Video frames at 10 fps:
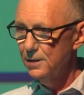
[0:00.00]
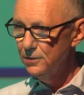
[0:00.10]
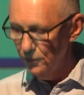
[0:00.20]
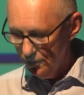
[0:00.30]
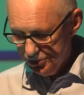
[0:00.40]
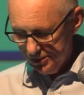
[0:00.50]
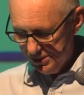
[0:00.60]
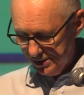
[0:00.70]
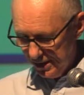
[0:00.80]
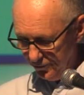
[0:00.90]
not
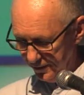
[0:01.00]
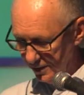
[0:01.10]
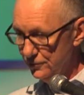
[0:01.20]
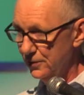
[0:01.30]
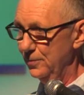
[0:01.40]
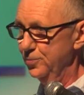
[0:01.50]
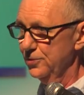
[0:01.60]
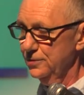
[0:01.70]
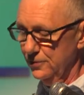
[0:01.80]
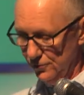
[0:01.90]
just how they
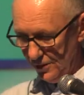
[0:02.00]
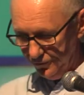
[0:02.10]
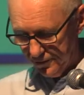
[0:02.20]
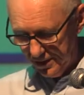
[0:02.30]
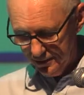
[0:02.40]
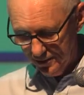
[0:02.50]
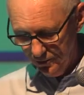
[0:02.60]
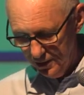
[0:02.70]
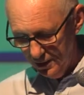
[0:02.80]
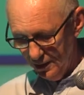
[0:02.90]
interpret a referendum